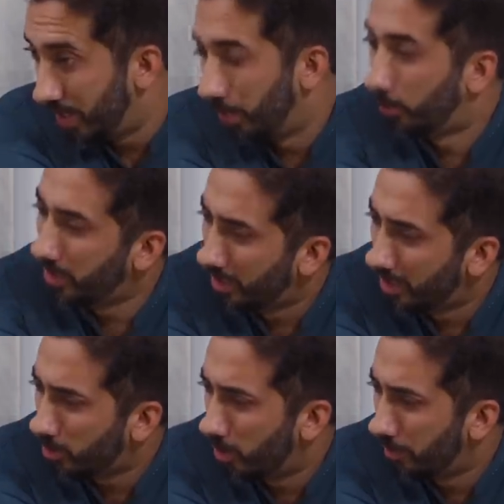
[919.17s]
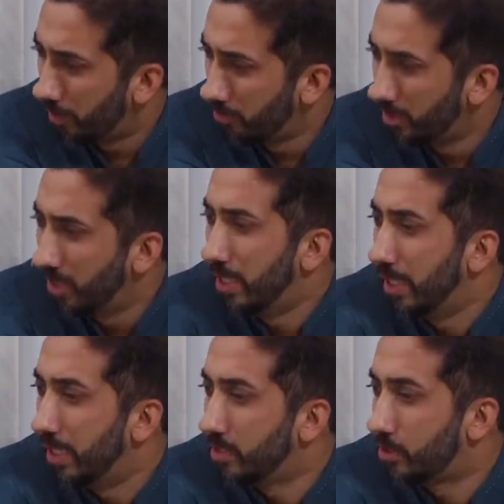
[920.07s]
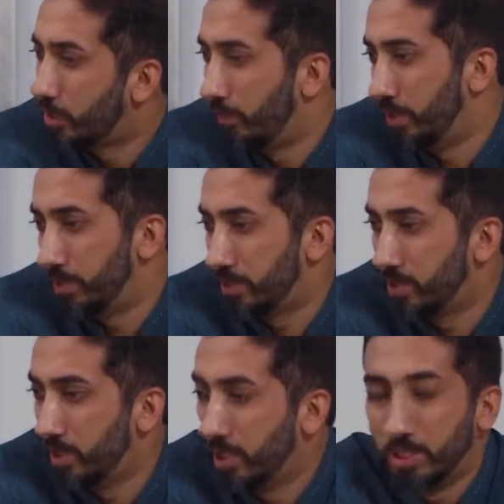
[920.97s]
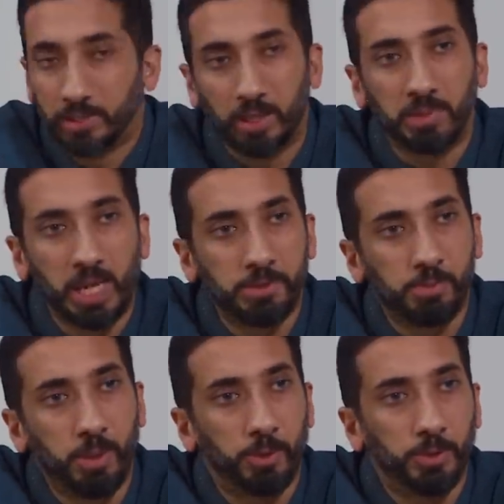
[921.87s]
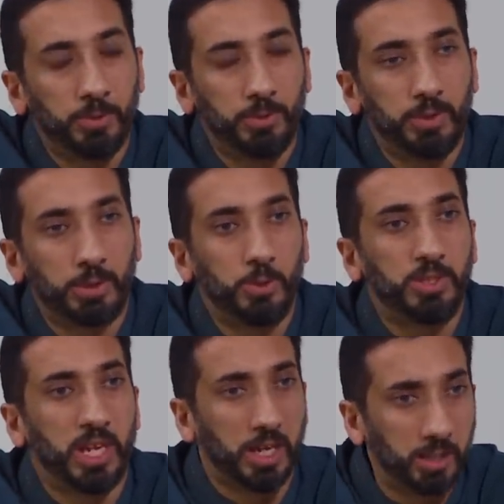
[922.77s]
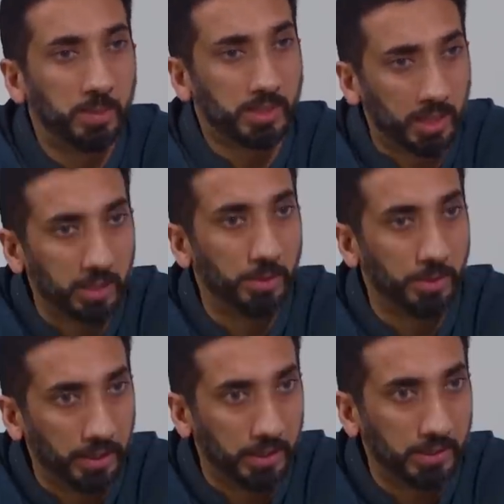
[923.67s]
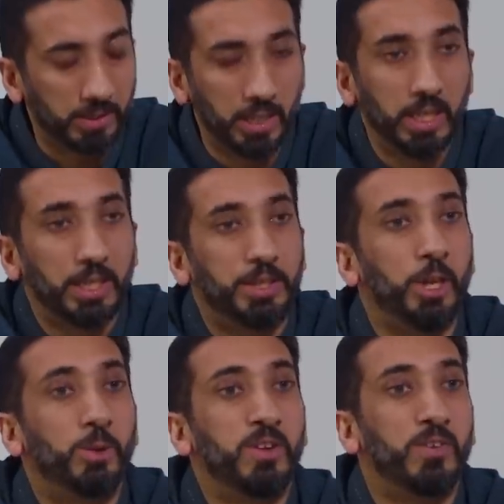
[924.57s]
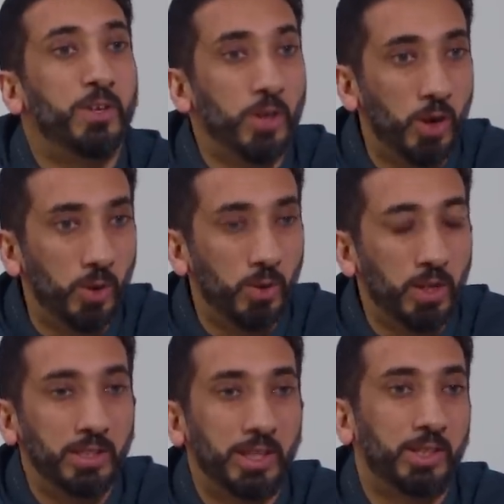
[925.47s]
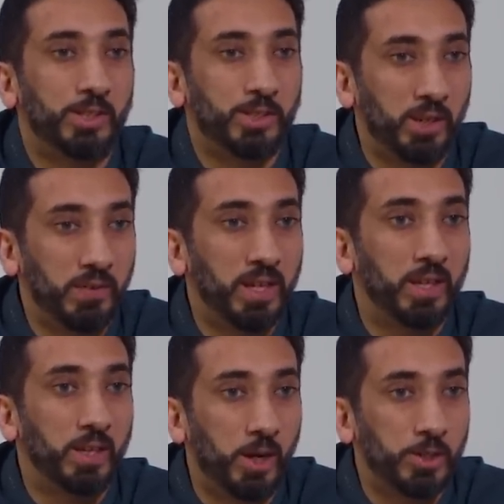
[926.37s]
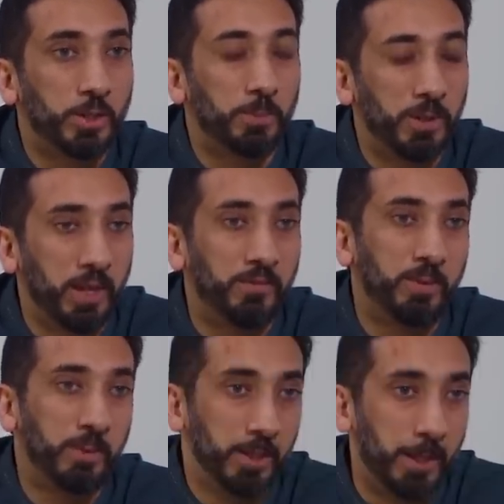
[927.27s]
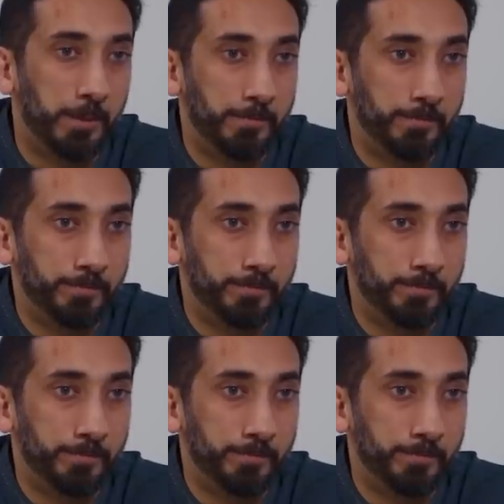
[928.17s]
And what did Allah call them? His servants. Sometimes people do terrible, terrible things, they don't even know that they're serving a larger plan from Allah.